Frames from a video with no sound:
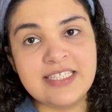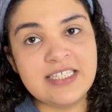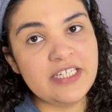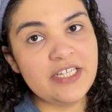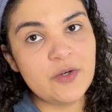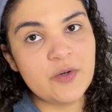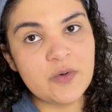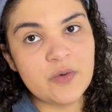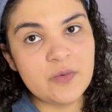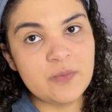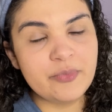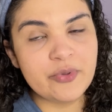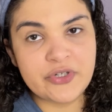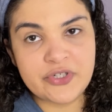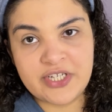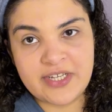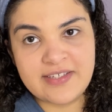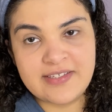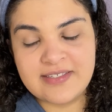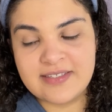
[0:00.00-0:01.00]
a new
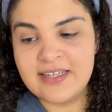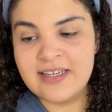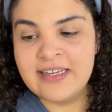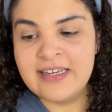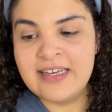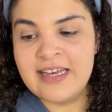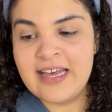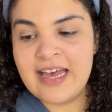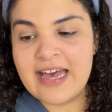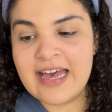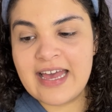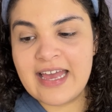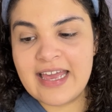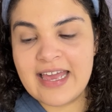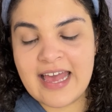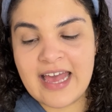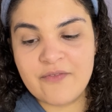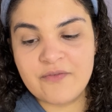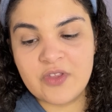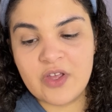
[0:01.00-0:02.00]
purchase. I
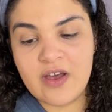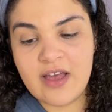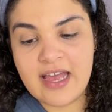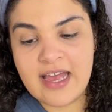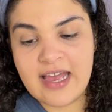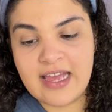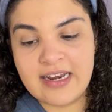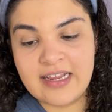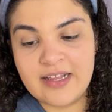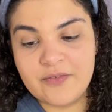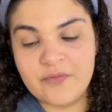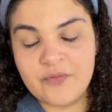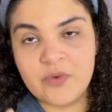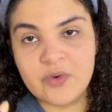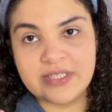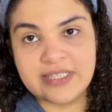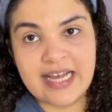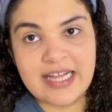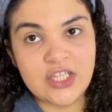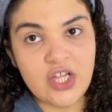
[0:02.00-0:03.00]
have not had it
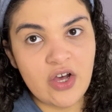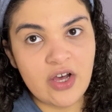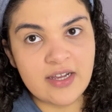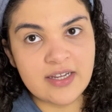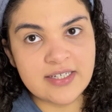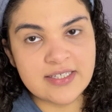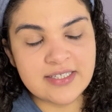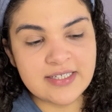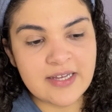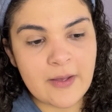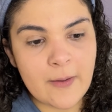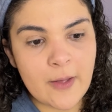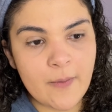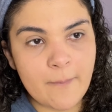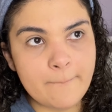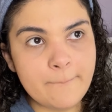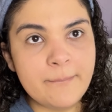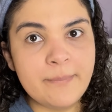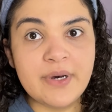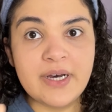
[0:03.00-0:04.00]
for that long,
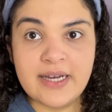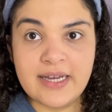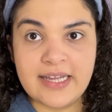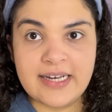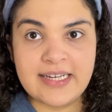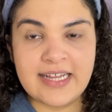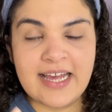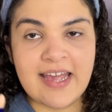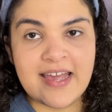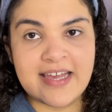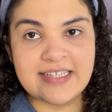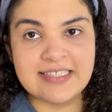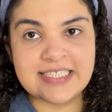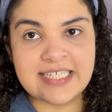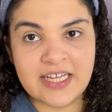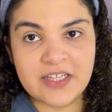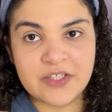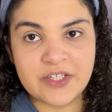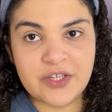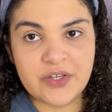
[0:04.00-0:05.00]
but I can
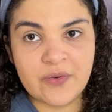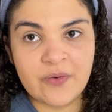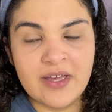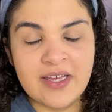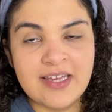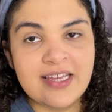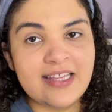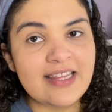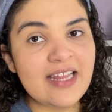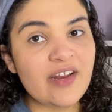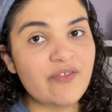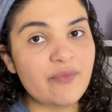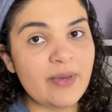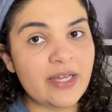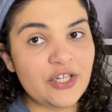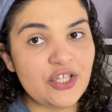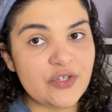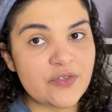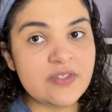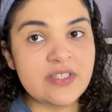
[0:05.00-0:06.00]
tell you that I've
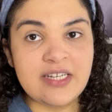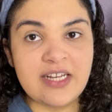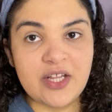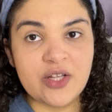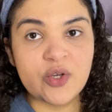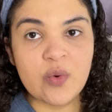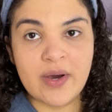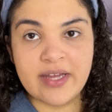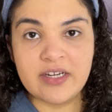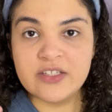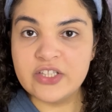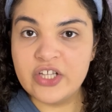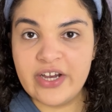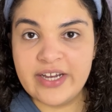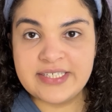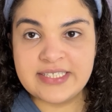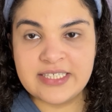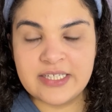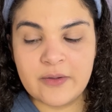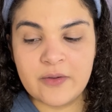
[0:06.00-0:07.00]
been using it quite a
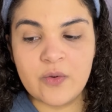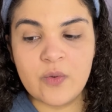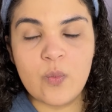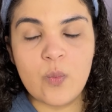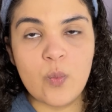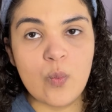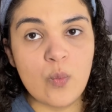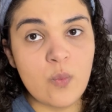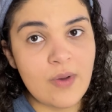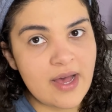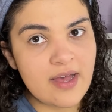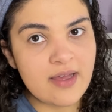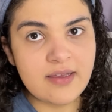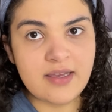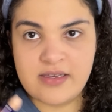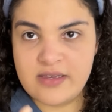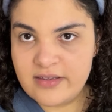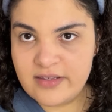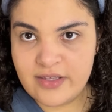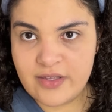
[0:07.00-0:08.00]
lot.
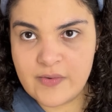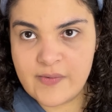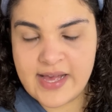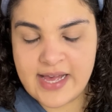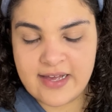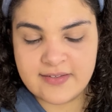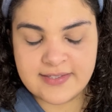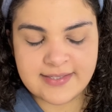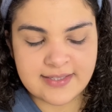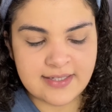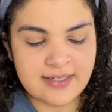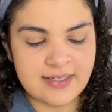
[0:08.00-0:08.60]
Why, you ask?